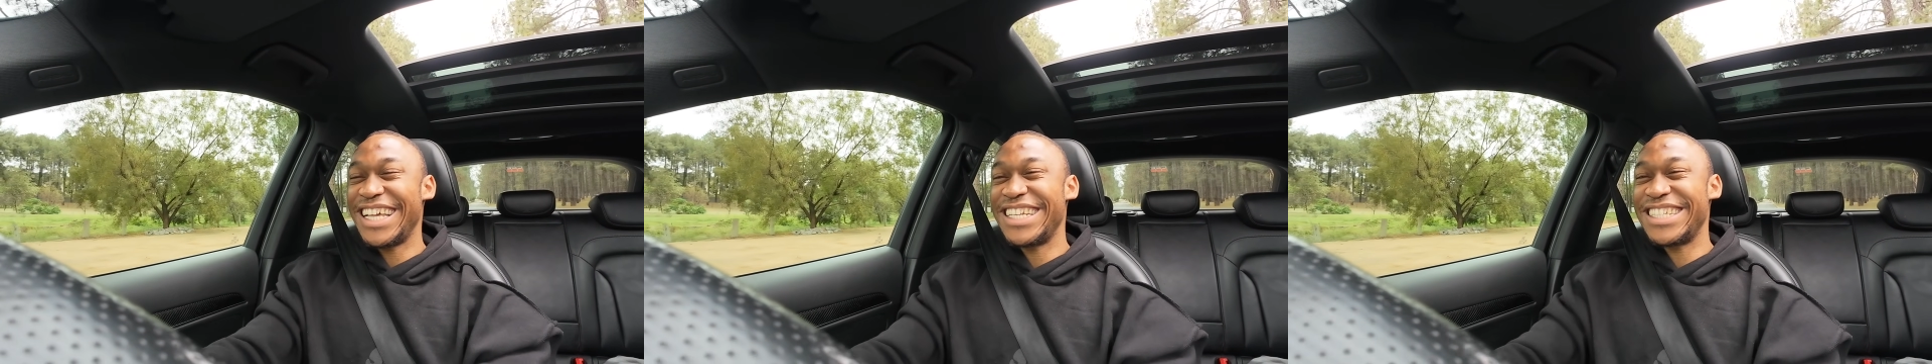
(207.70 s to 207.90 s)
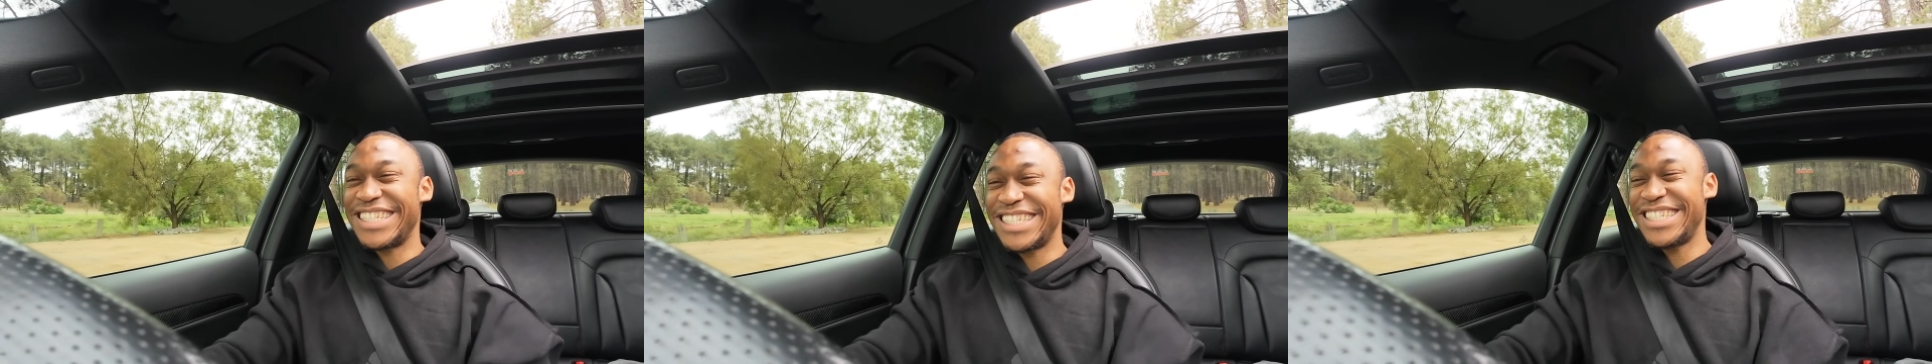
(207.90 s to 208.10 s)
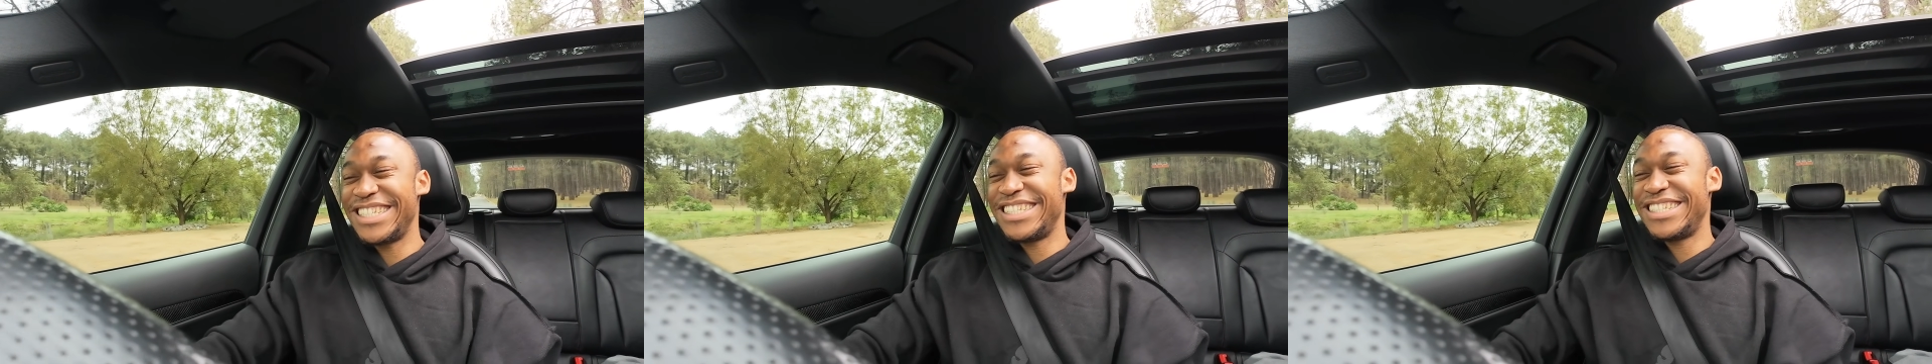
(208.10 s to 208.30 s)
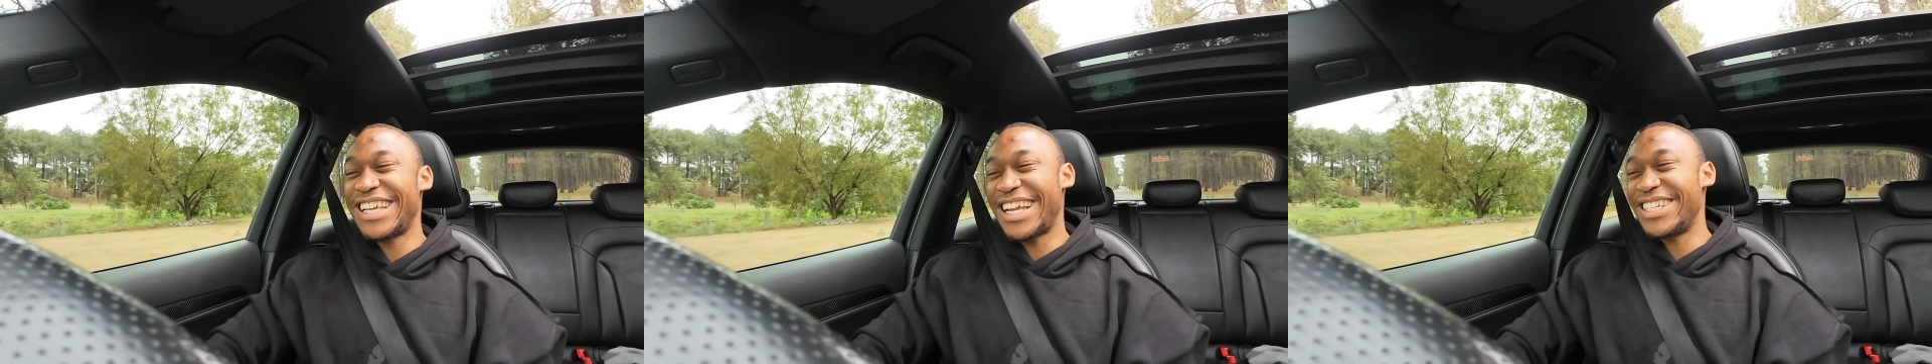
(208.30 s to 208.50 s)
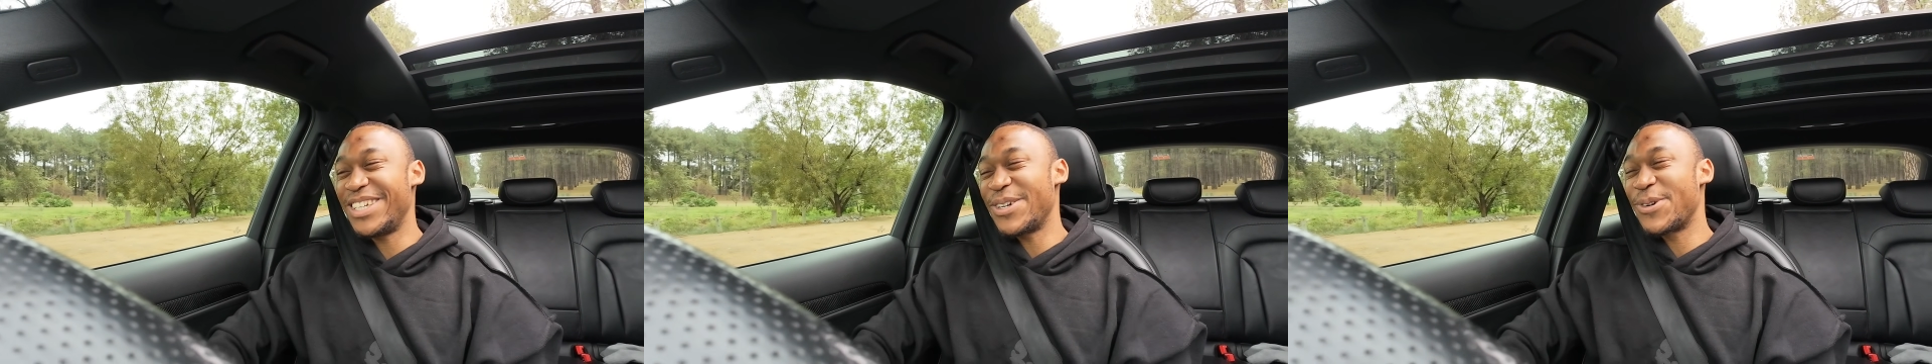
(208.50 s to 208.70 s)

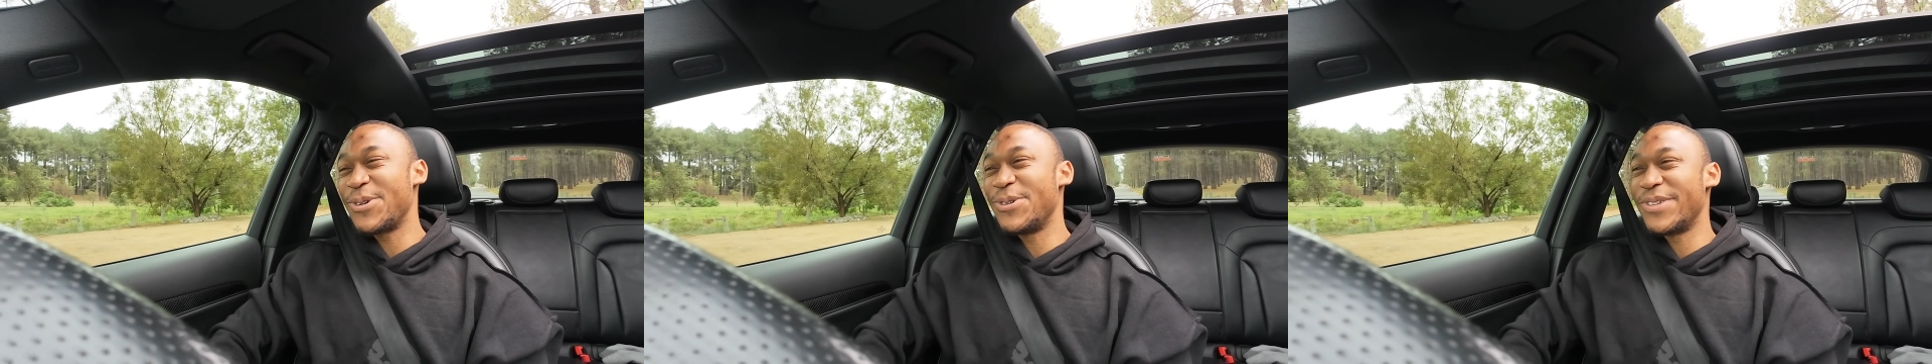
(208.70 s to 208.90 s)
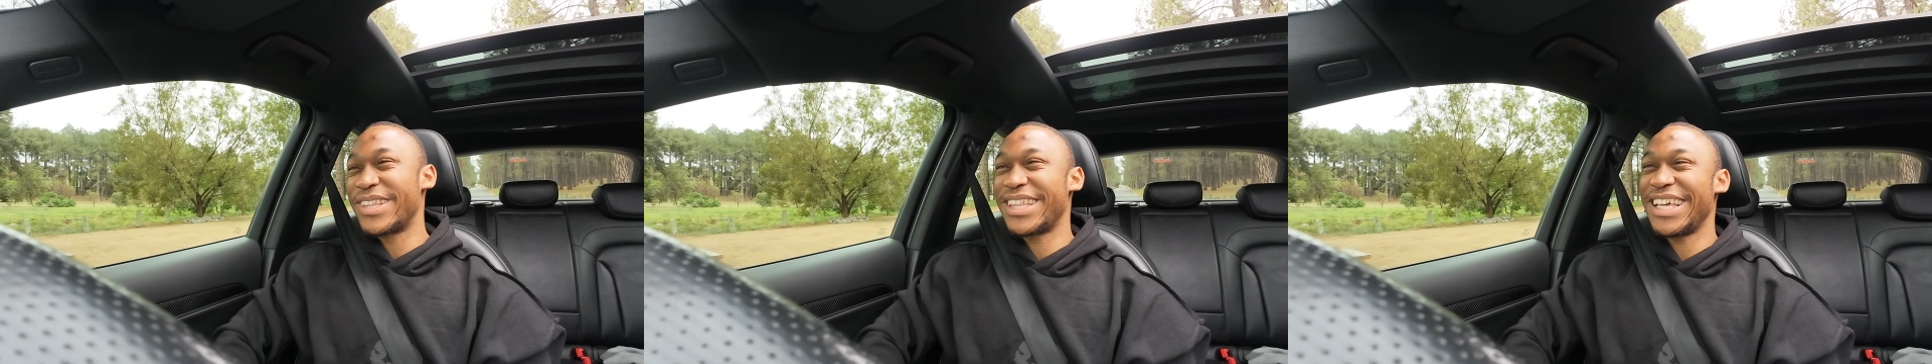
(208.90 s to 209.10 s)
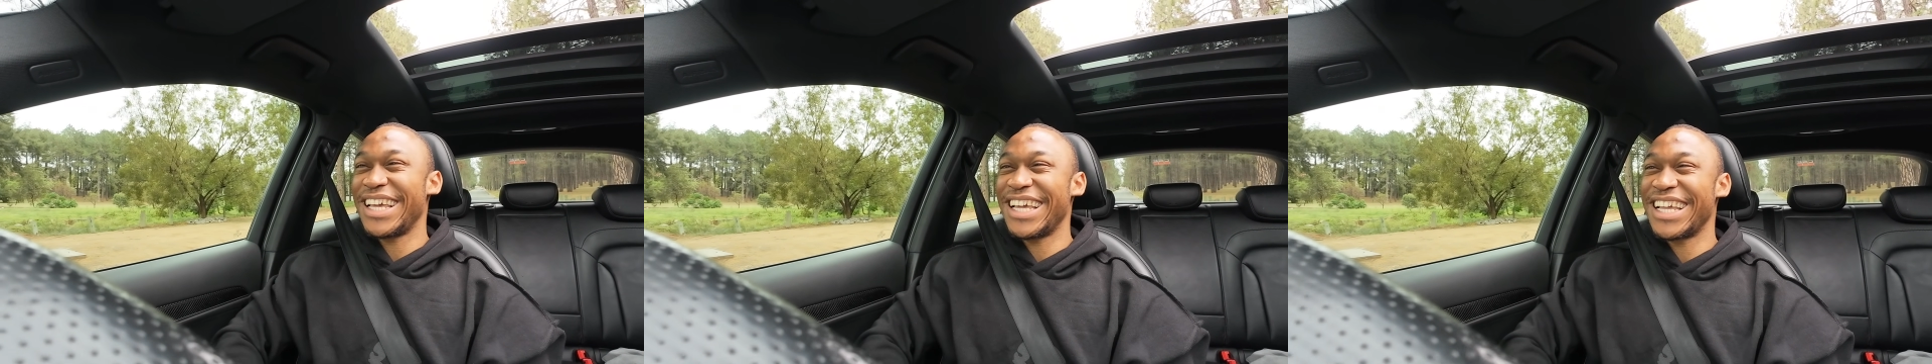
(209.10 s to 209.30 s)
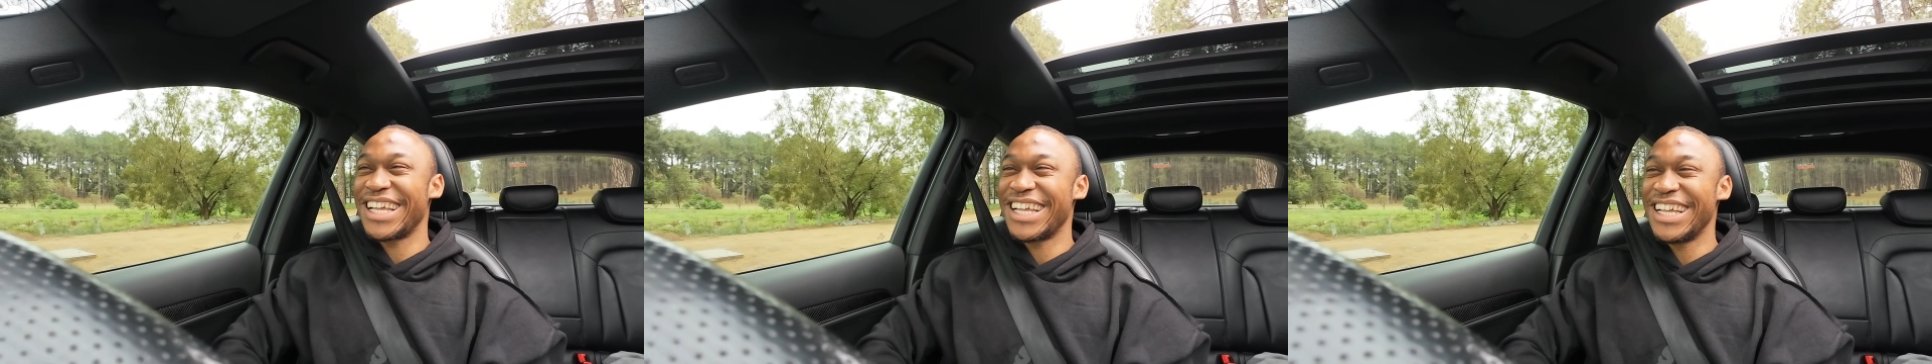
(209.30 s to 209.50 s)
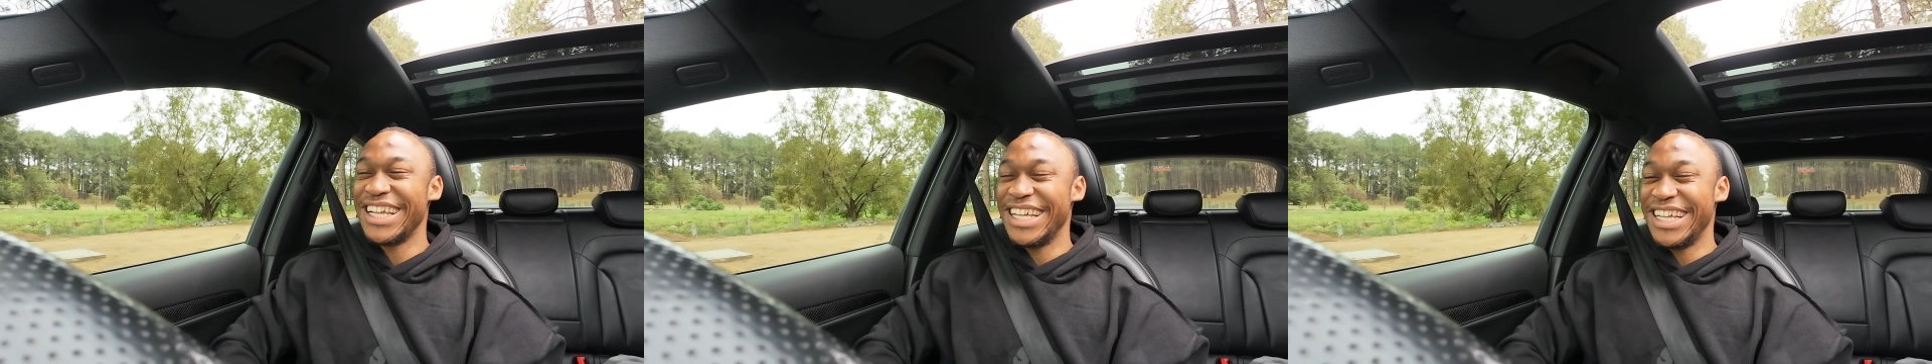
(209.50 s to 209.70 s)
such a cool thing.